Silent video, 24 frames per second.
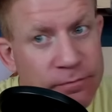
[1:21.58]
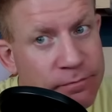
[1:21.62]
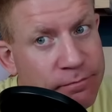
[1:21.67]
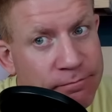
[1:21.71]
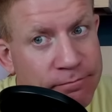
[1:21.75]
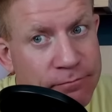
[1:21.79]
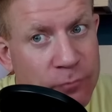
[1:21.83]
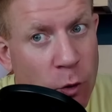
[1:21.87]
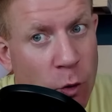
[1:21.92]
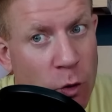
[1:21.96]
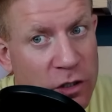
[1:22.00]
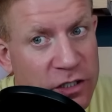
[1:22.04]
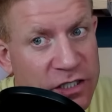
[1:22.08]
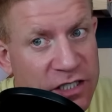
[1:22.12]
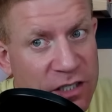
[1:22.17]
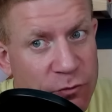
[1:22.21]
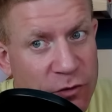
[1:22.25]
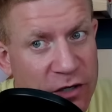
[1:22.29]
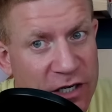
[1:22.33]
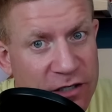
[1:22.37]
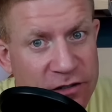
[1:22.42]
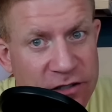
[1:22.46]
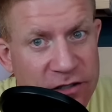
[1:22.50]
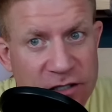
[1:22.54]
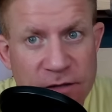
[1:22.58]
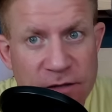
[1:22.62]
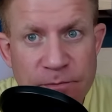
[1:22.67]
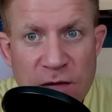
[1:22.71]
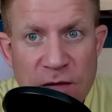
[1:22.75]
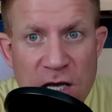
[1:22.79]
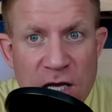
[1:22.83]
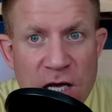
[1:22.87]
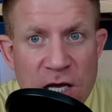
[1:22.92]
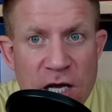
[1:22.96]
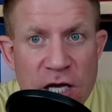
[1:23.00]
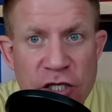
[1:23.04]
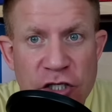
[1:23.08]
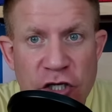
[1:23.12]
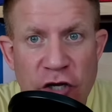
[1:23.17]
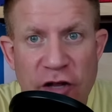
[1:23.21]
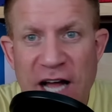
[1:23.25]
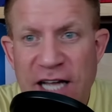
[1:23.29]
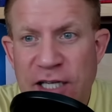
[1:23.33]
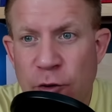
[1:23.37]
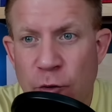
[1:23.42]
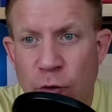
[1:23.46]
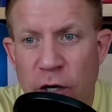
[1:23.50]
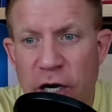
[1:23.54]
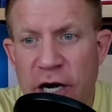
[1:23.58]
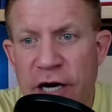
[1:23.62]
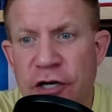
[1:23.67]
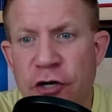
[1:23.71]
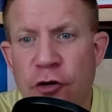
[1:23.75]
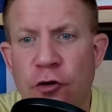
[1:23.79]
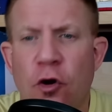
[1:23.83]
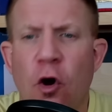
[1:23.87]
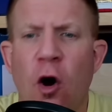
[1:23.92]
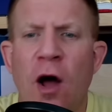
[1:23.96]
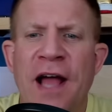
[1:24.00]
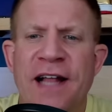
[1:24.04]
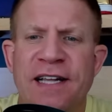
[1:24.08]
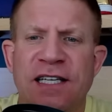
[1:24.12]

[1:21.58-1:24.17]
or someone else. So that's what we're going to do. Go ahead and